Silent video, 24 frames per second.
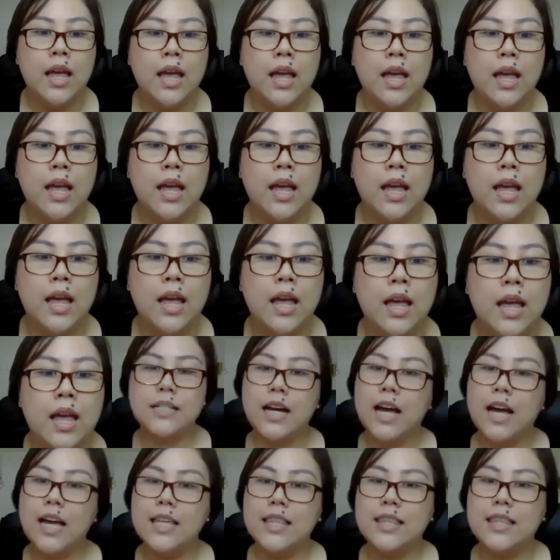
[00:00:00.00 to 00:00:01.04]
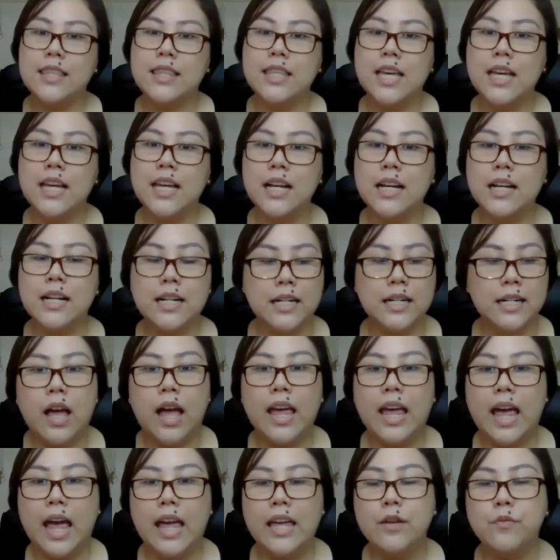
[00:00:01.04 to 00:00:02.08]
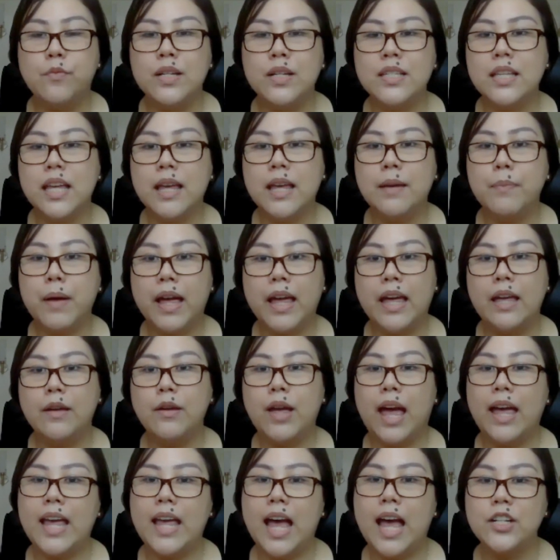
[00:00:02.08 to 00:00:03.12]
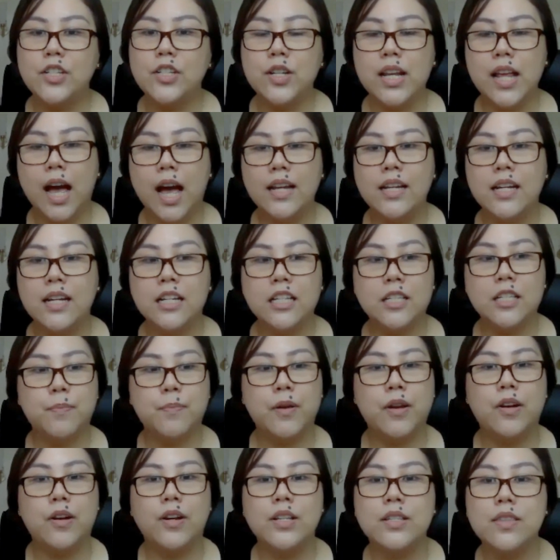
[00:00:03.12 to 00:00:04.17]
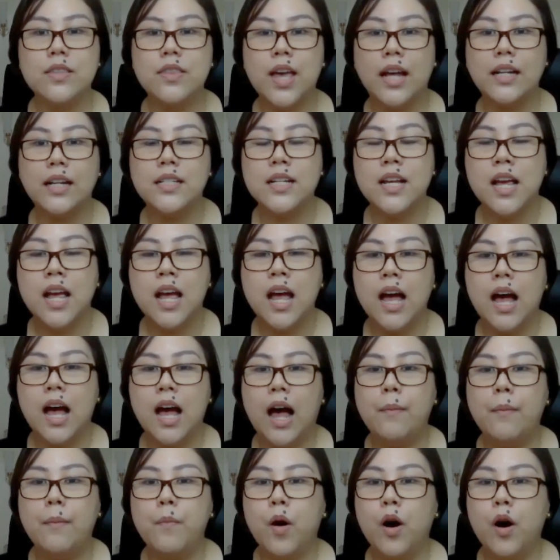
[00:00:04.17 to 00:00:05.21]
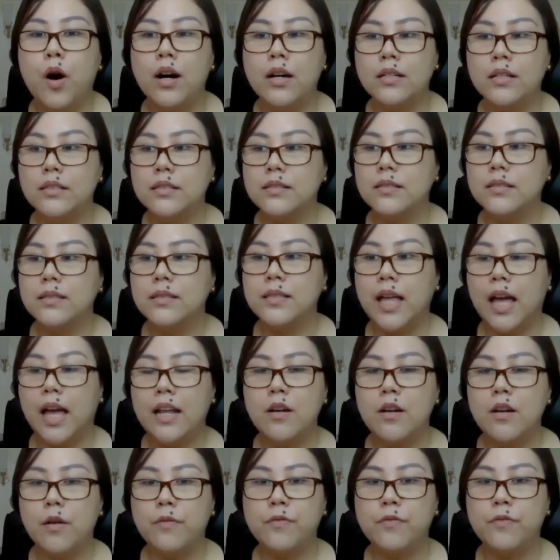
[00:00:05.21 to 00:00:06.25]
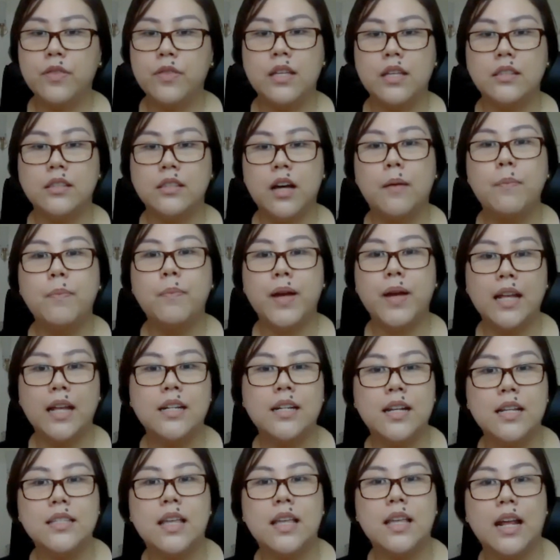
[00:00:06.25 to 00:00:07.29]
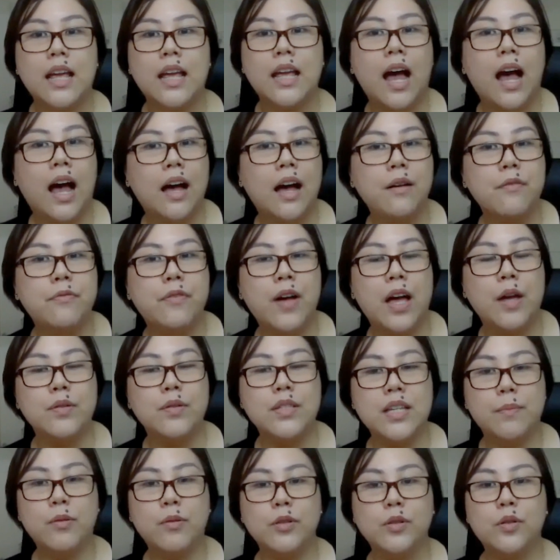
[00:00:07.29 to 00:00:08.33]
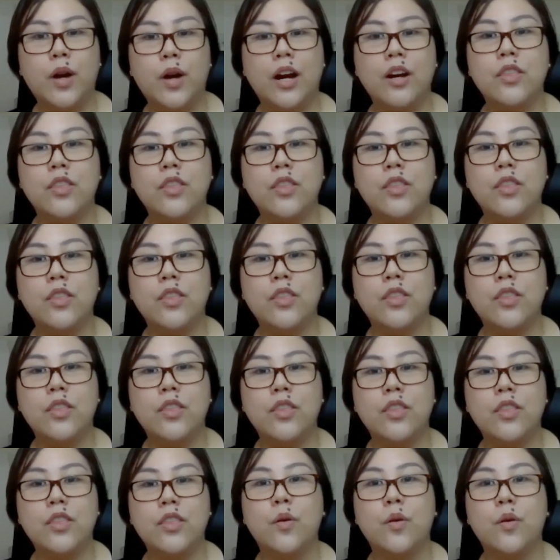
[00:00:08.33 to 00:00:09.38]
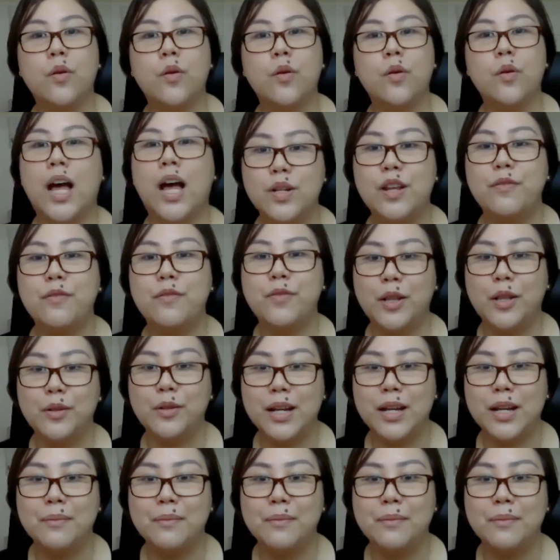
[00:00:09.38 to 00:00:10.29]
And I think I actually had an experience that among 10 of the top candidates that I was able to hire to actually follow up